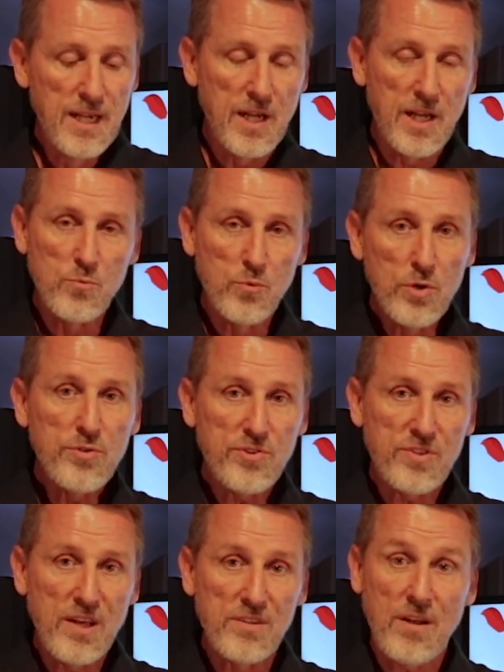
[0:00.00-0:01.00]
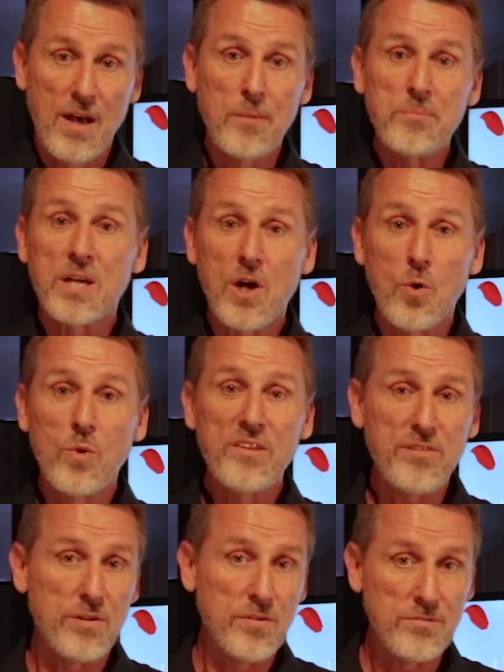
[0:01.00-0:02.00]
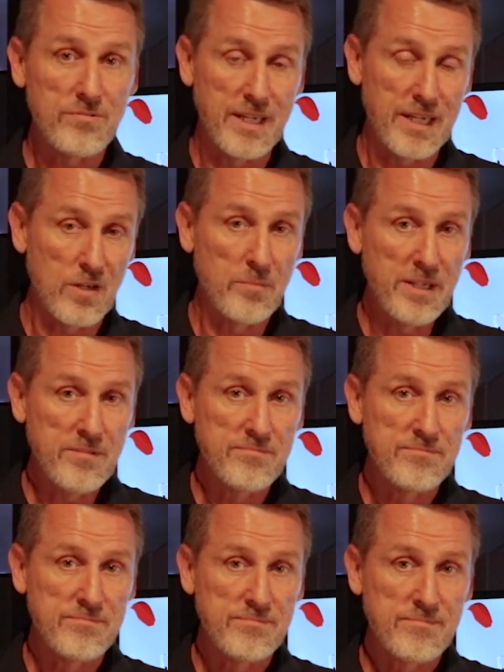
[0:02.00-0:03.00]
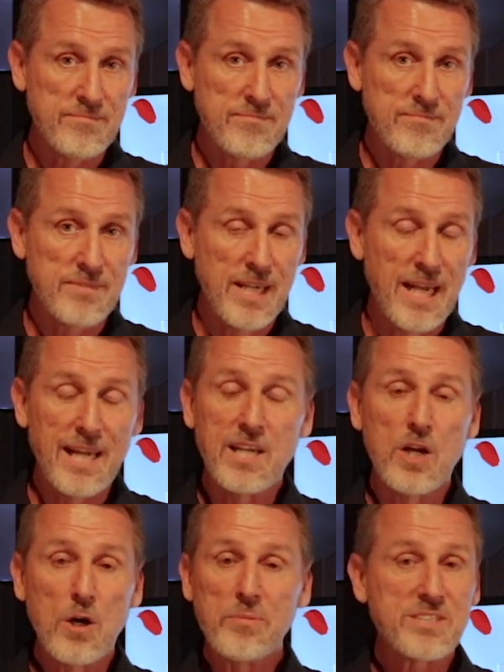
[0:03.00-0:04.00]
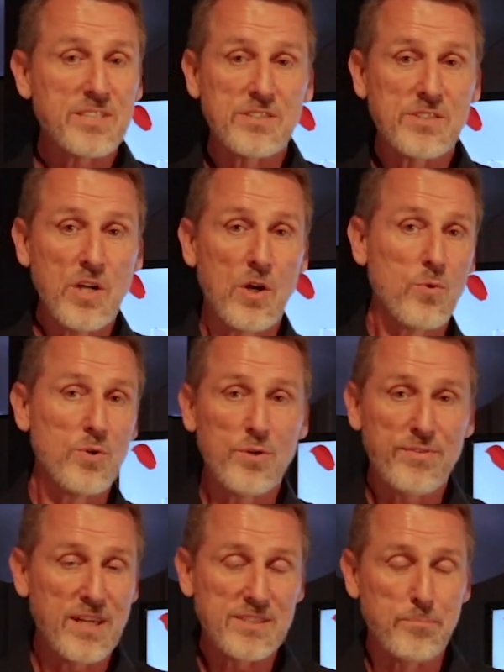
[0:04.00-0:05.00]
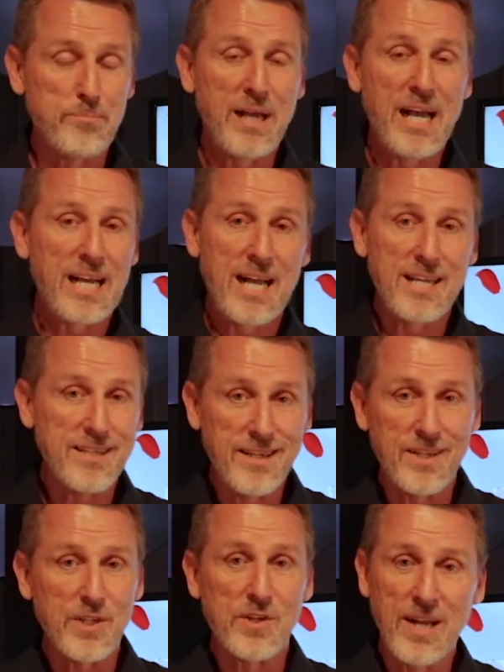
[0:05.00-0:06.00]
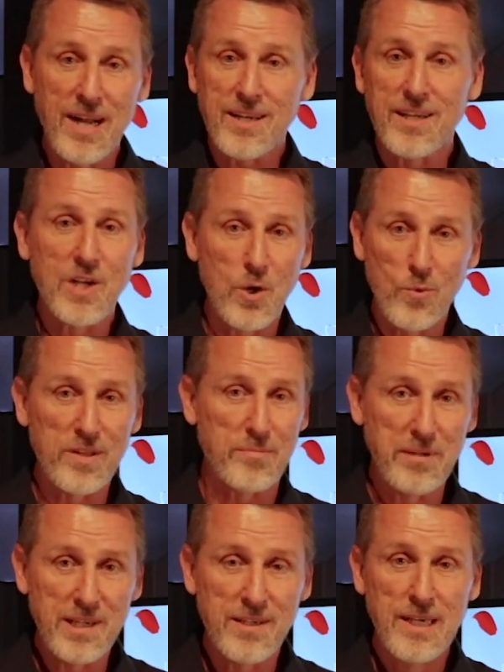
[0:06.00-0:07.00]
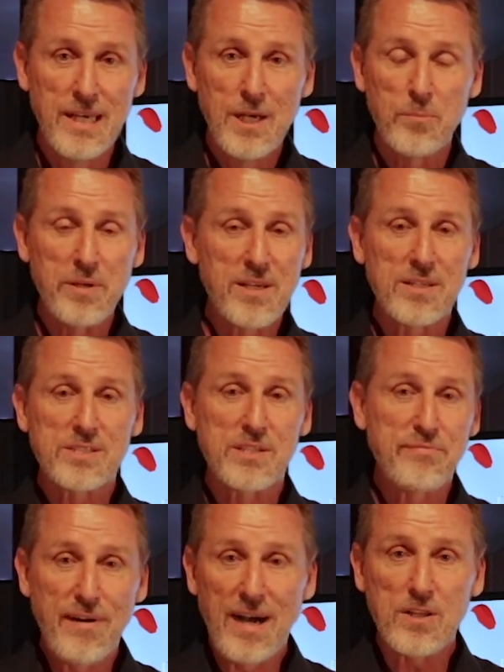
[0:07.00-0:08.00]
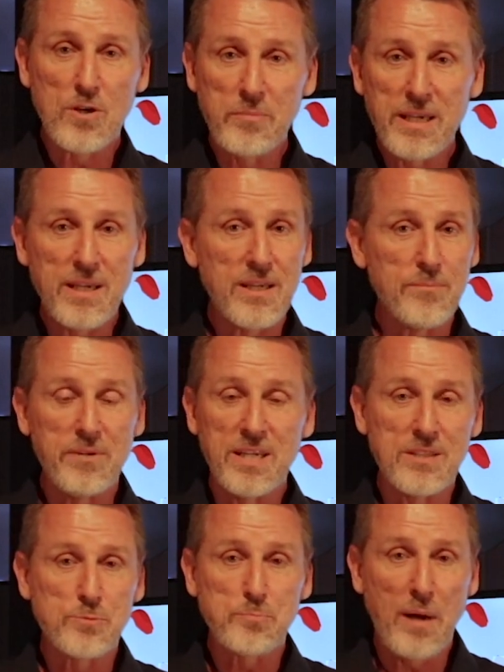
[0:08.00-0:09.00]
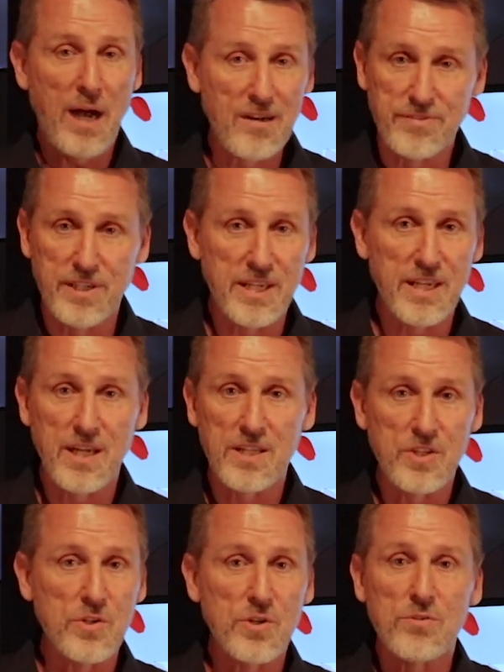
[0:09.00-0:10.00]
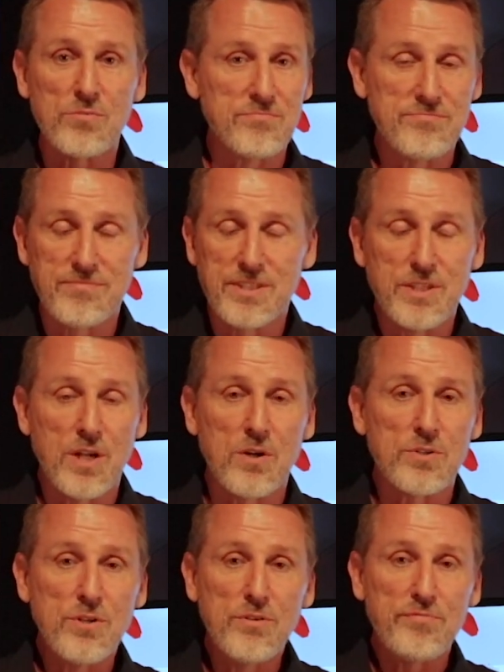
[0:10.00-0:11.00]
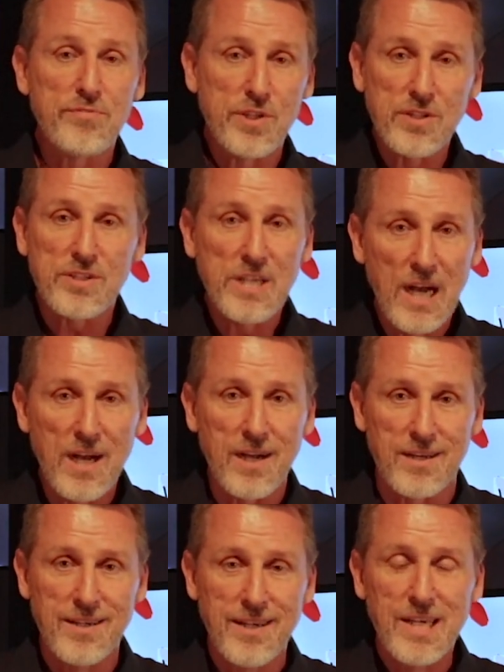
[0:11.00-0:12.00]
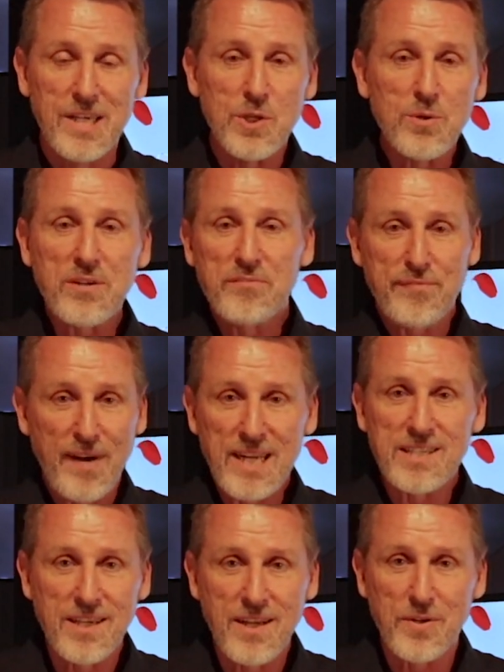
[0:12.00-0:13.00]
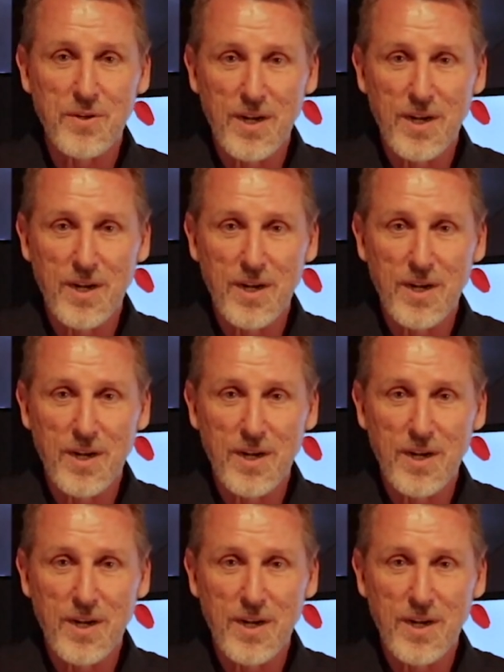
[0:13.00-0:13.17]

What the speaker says: And Ruth says, I'm going to go with you, Naomi. And Naomi says, no, Ruth, that's a bad idea. You're not going to go with me because to follow me means poverty. And you don't, you know, you're young. You can find another